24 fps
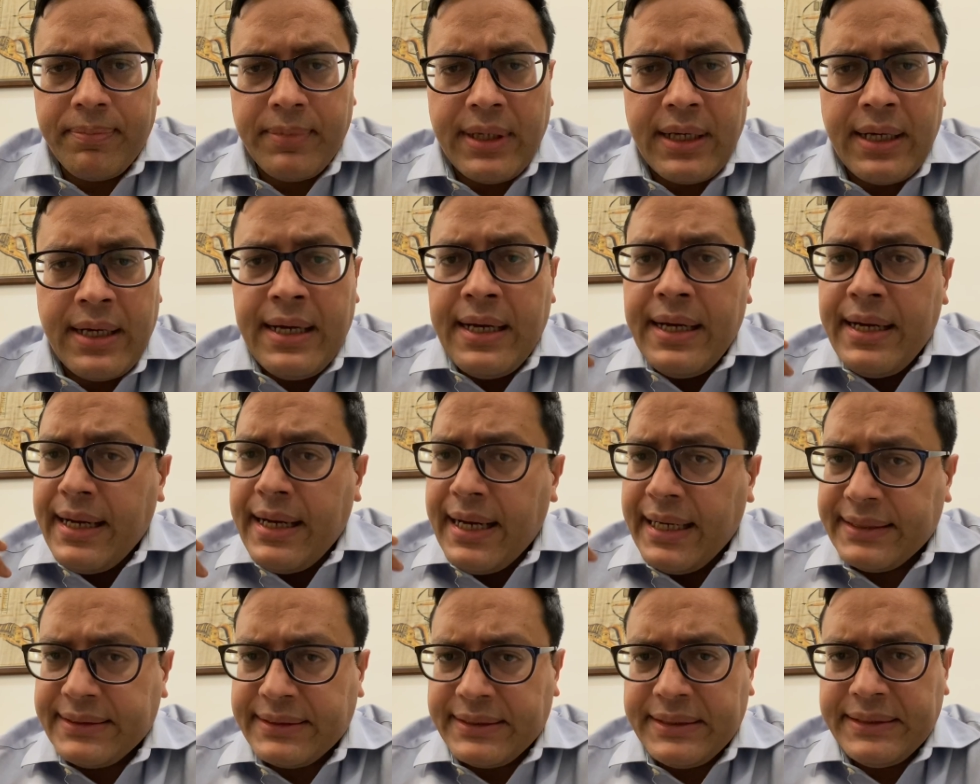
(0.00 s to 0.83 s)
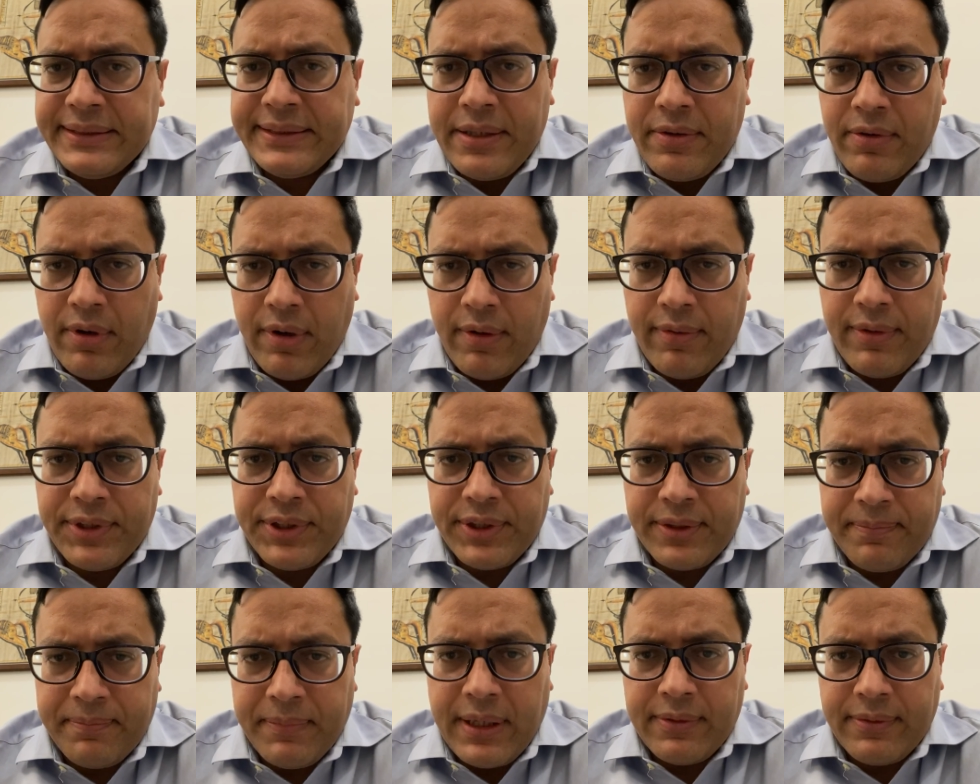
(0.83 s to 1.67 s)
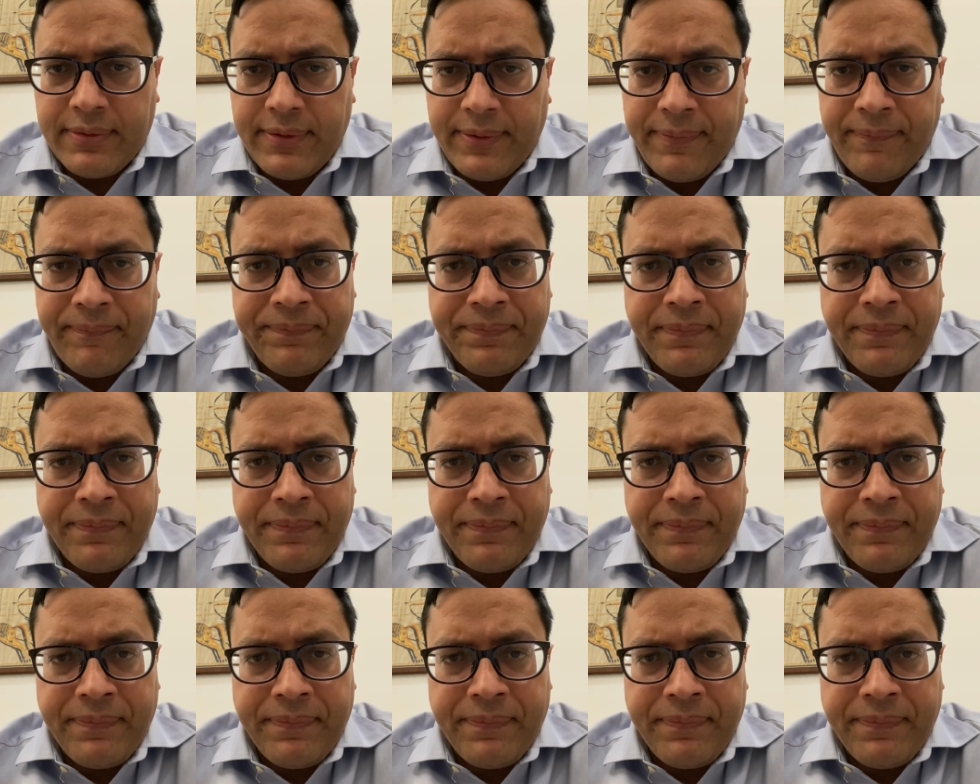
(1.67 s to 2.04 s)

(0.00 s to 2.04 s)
the extrinsic coagulation pathway.